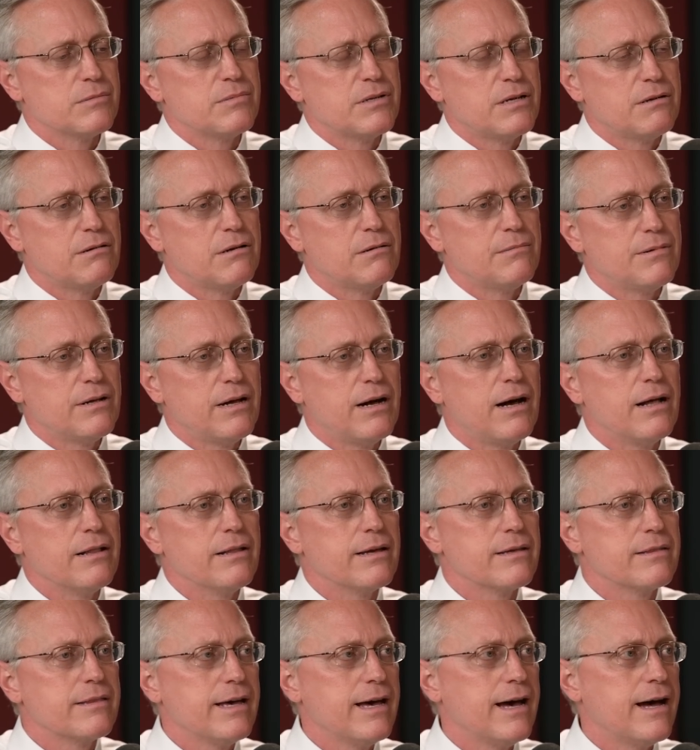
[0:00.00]
and blah, blah, blah,
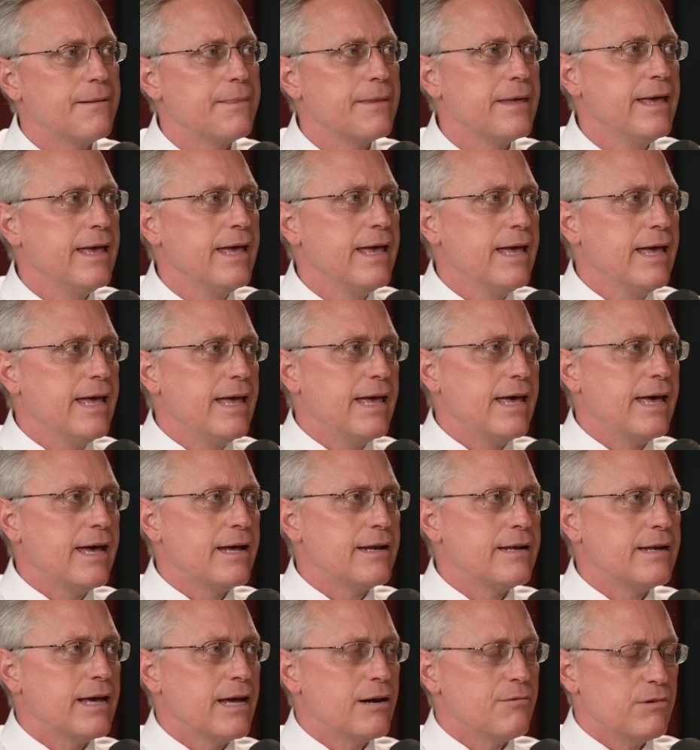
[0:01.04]
like that.
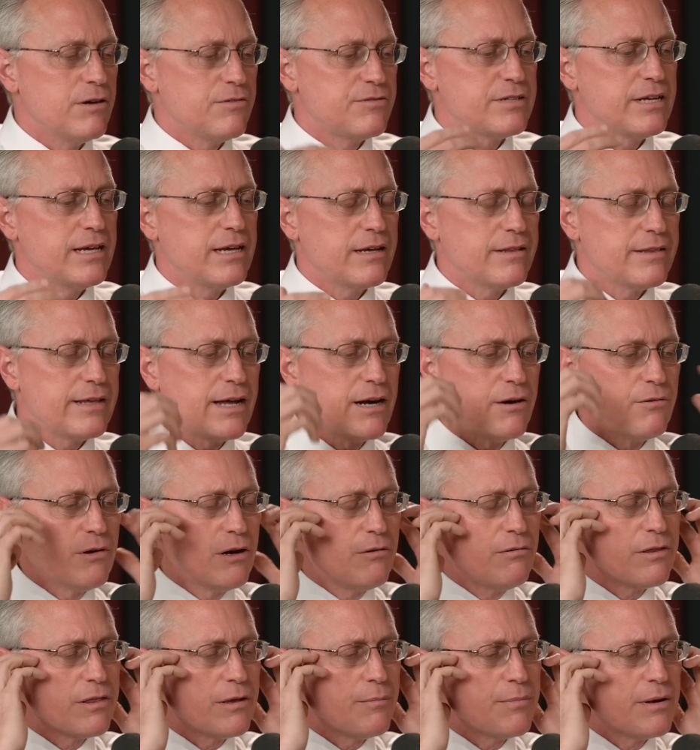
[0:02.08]
And we've taken that and
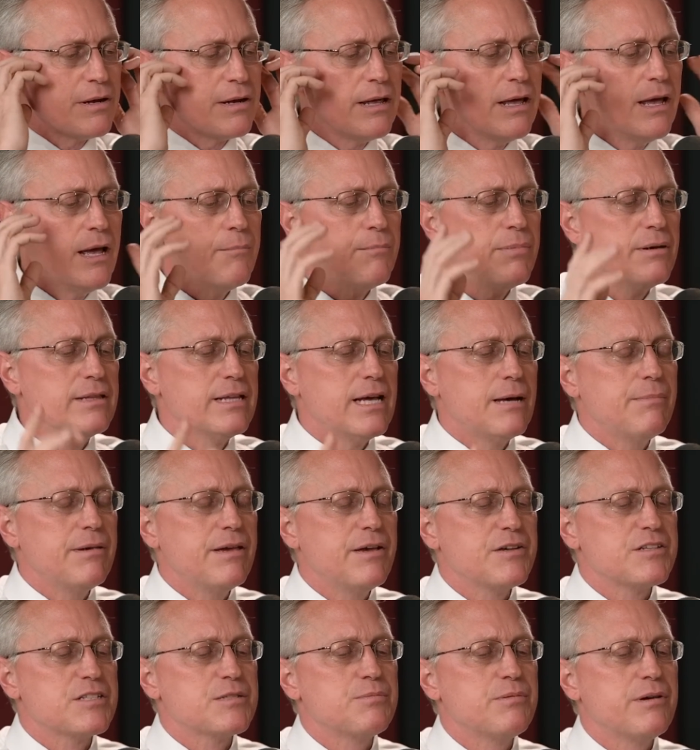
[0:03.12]
run with it. But let
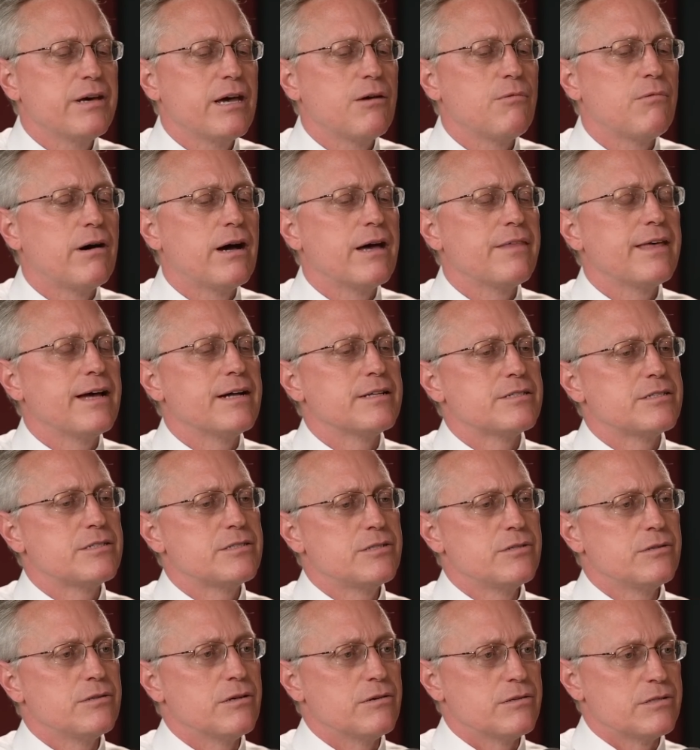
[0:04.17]
me explain why that's
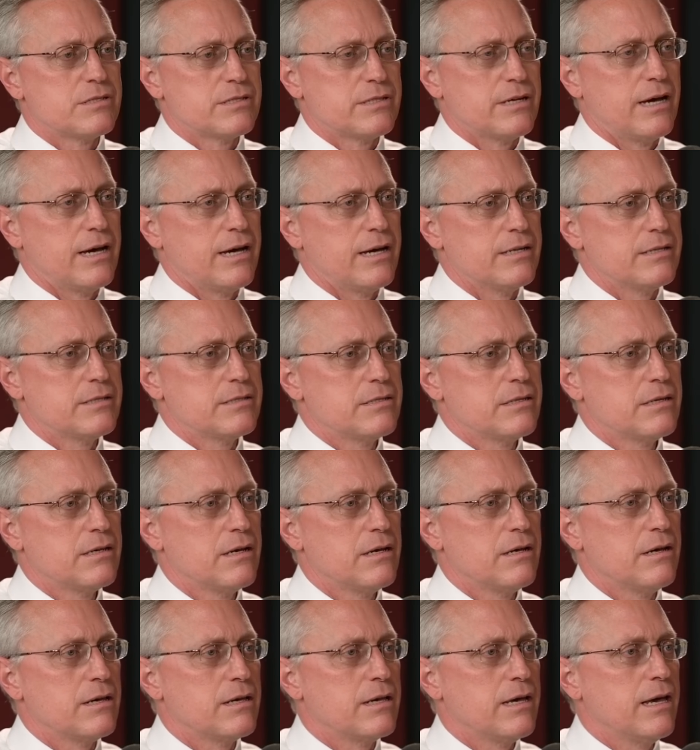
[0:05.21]
pseudoscience,
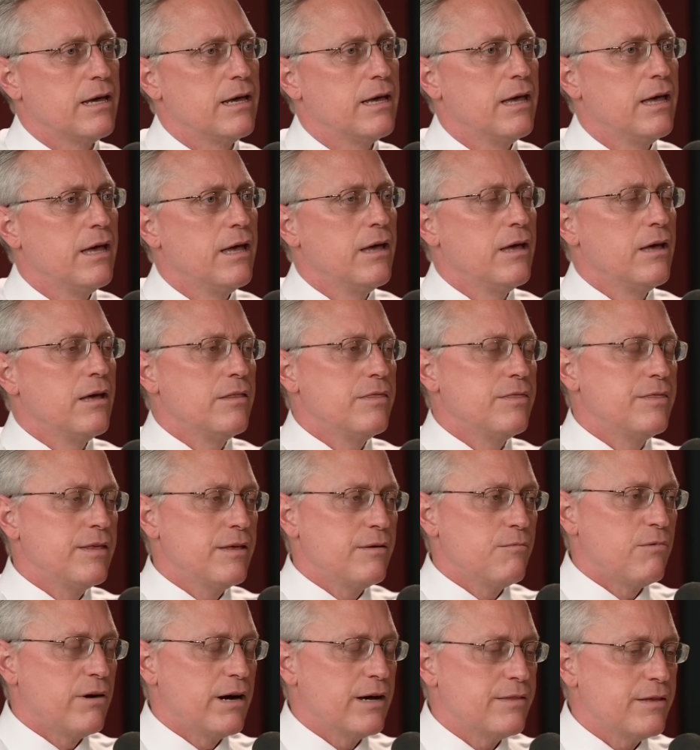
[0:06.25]
okay?
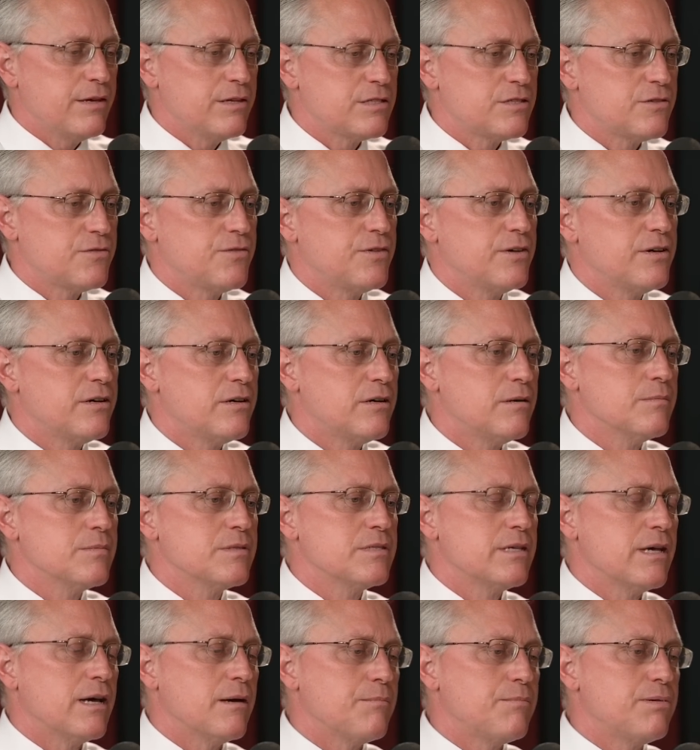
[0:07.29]
Why these
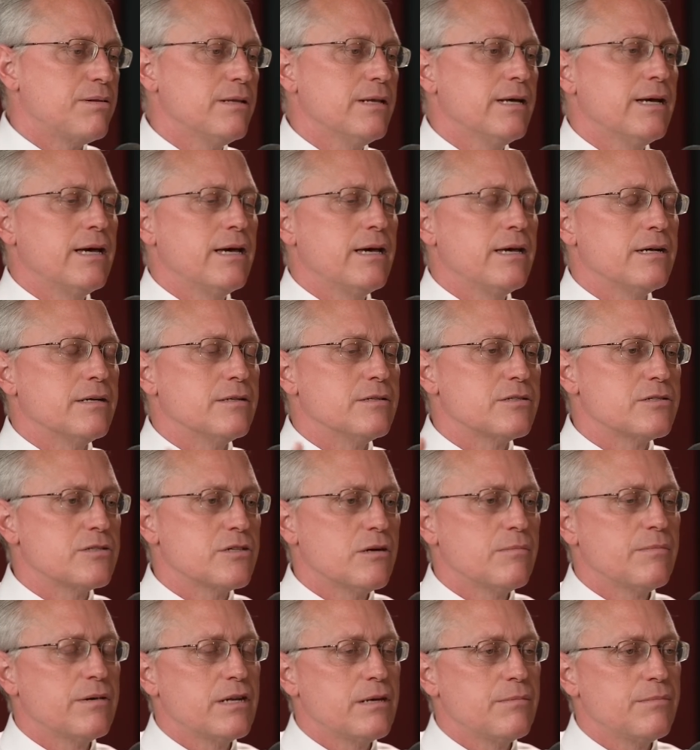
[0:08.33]
films that play in
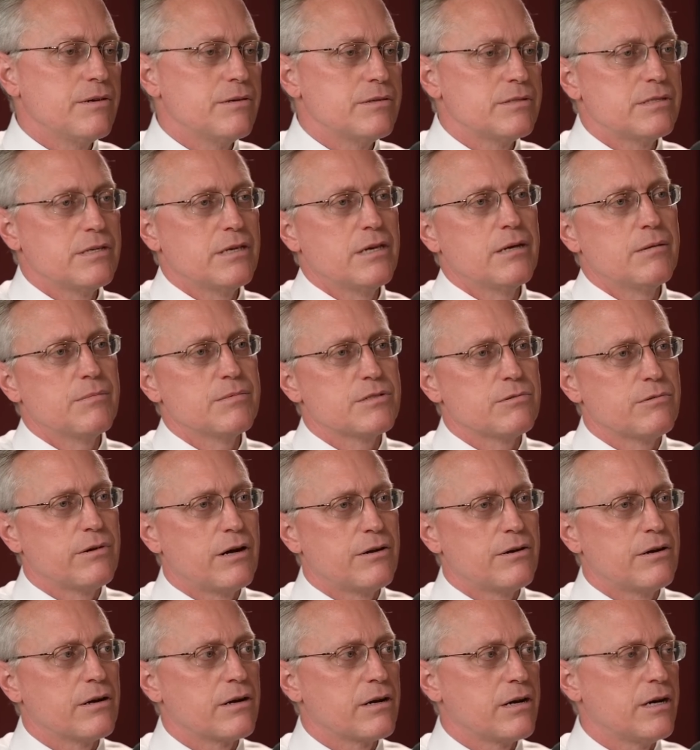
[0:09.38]
so many museums
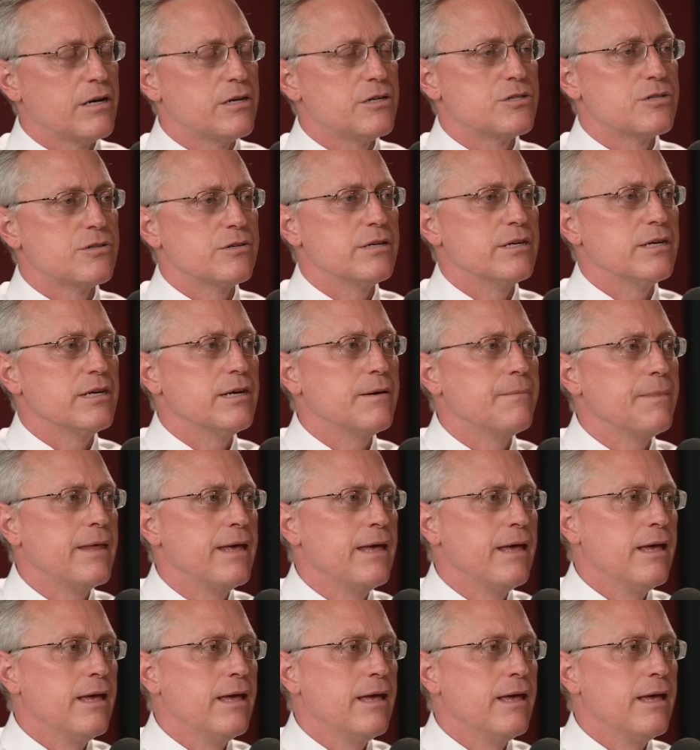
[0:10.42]
around our country,